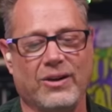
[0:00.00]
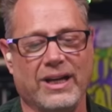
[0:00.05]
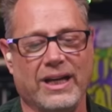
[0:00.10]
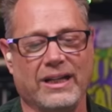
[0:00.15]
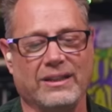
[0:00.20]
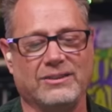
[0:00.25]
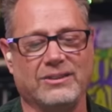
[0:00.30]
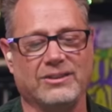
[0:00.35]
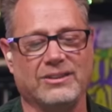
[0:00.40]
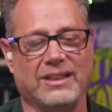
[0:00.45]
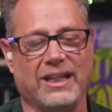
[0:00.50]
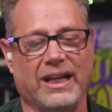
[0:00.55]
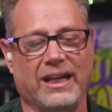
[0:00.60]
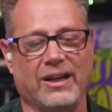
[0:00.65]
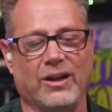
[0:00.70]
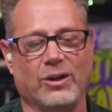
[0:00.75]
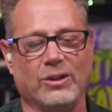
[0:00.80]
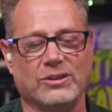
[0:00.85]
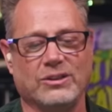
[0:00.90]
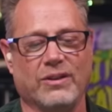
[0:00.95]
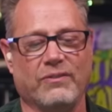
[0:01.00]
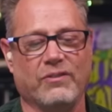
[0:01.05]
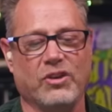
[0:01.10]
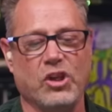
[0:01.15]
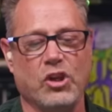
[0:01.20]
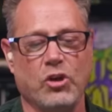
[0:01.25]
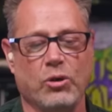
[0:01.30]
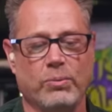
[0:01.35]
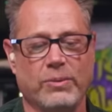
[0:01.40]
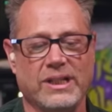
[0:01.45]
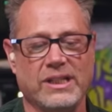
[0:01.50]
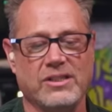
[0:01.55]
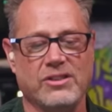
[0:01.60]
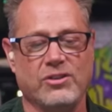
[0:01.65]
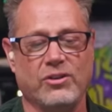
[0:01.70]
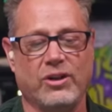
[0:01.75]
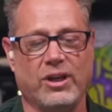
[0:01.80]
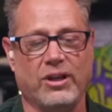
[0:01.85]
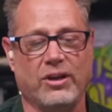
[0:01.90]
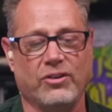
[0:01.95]
Interesting notes of cumin
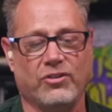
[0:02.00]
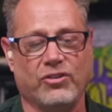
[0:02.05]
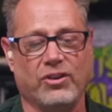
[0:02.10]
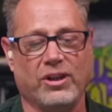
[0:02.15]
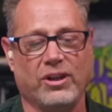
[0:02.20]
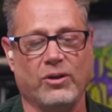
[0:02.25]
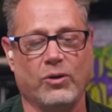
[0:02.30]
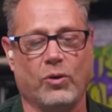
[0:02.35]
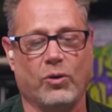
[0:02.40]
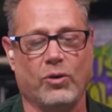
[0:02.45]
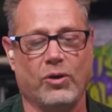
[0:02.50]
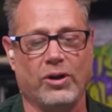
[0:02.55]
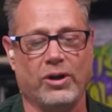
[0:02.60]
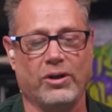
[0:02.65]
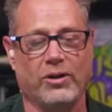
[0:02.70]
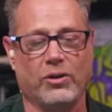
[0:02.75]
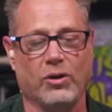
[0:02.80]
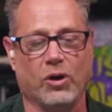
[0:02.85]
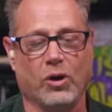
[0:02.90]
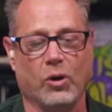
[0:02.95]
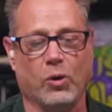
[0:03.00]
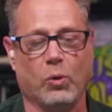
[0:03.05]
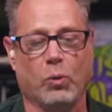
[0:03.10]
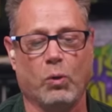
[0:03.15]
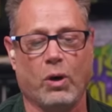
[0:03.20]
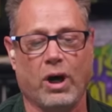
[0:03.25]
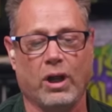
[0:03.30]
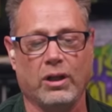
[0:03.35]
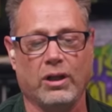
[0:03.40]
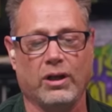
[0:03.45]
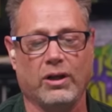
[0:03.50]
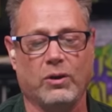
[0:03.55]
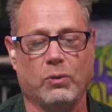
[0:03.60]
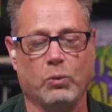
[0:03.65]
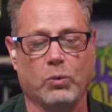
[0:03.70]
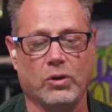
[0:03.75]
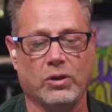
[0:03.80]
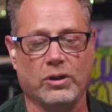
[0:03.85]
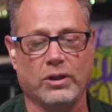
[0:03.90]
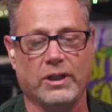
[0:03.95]
seed, seed oil, guaiac
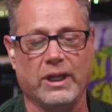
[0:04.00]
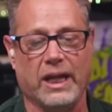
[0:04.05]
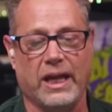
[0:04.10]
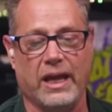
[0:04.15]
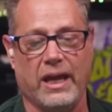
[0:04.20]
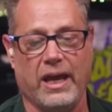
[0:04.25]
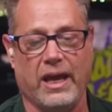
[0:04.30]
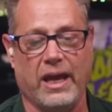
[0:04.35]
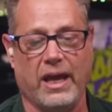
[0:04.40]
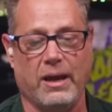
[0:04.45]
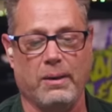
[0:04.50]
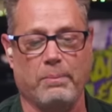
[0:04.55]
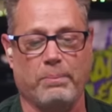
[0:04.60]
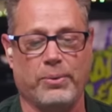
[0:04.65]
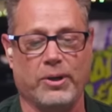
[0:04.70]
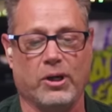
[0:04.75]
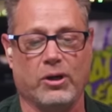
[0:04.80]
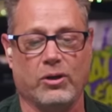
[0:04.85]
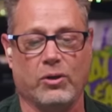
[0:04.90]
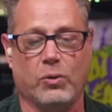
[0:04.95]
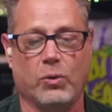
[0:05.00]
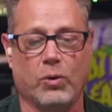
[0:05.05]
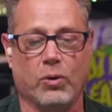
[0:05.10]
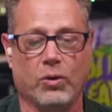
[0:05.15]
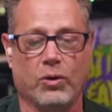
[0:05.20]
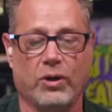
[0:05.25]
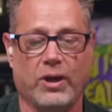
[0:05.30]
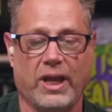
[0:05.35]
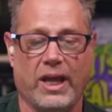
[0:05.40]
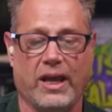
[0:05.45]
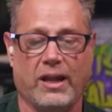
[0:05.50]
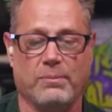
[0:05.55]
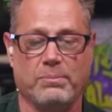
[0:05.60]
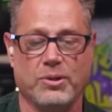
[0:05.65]
wood, hemp, accord, and